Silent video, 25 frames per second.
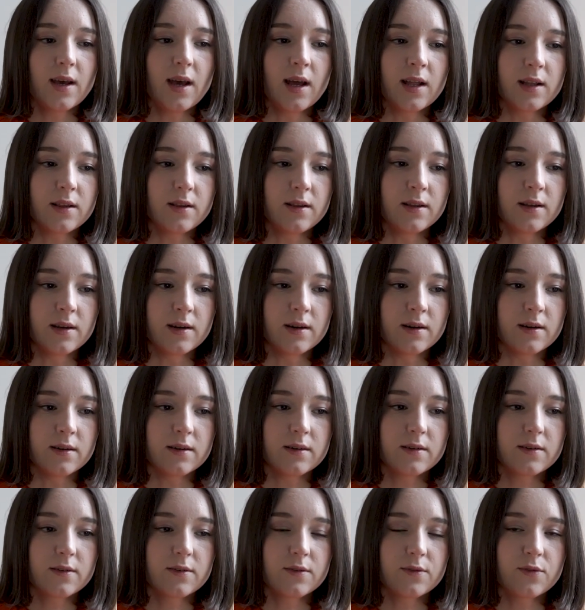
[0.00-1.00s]
And
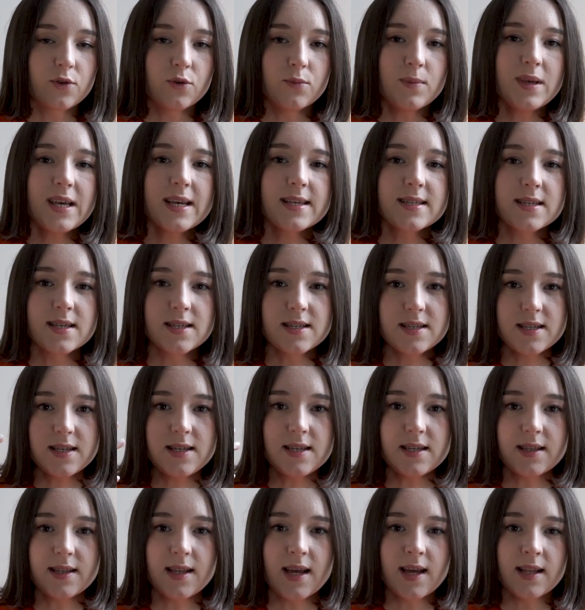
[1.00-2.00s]
for me as a
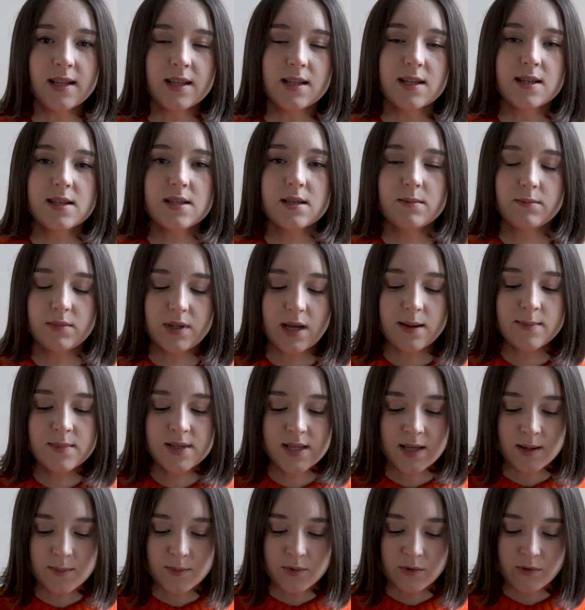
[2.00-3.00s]
city tenant, sometimes
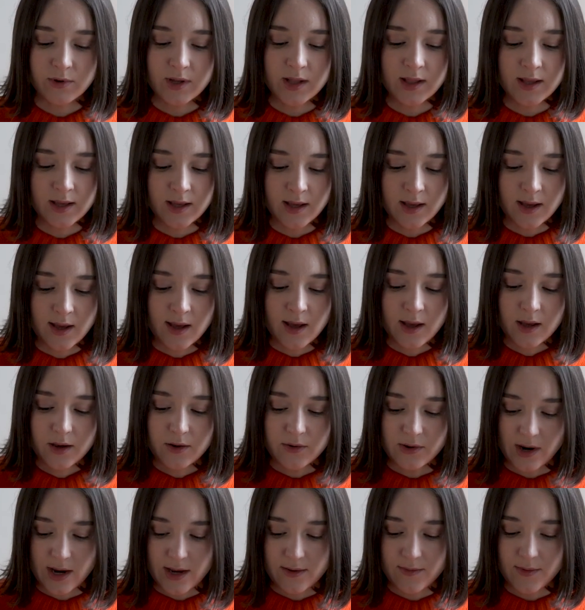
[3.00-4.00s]
I'm really
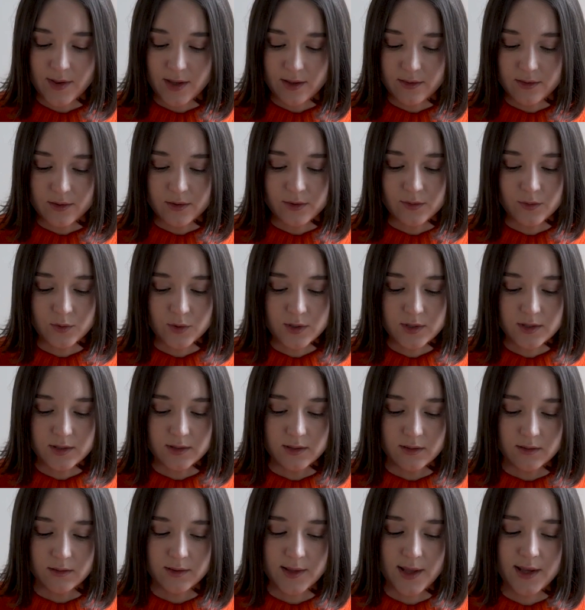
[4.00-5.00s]
craving those
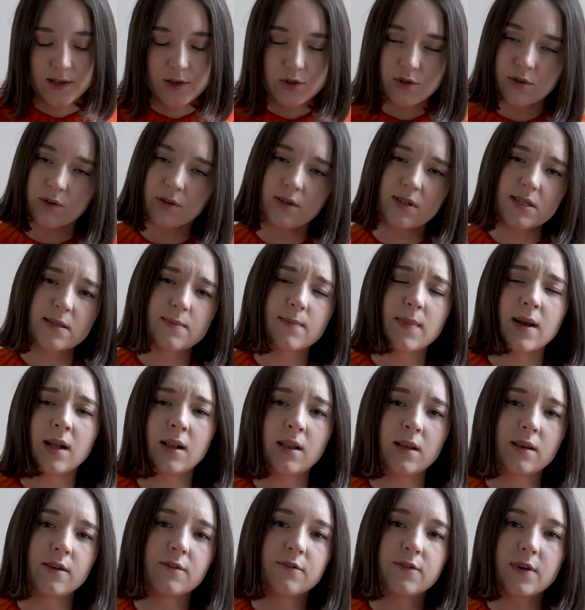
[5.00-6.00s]
natural
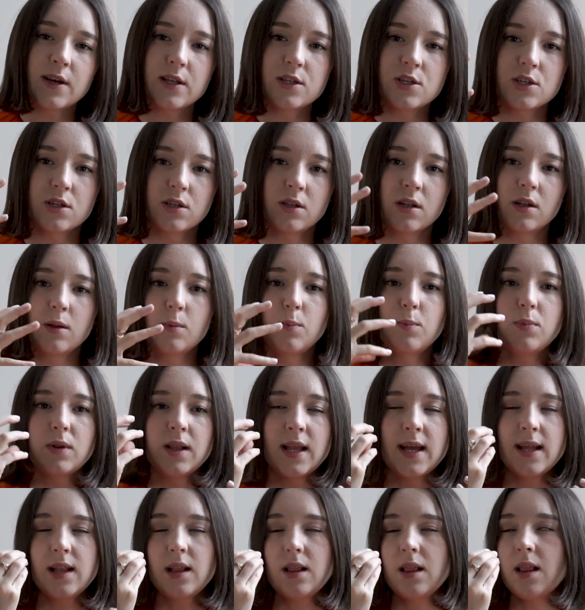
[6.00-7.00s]
smelling vegetal
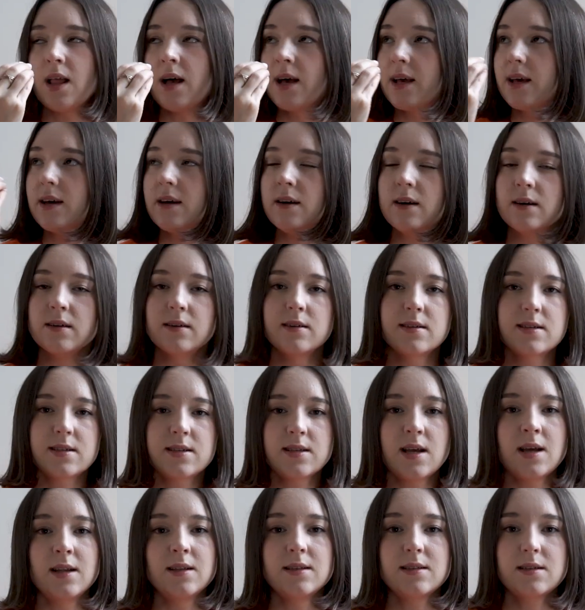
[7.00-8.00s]
plant-like
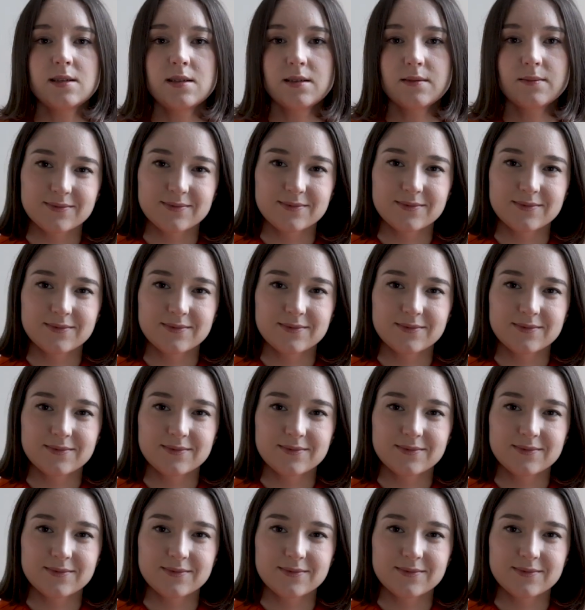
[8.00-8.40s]
scents.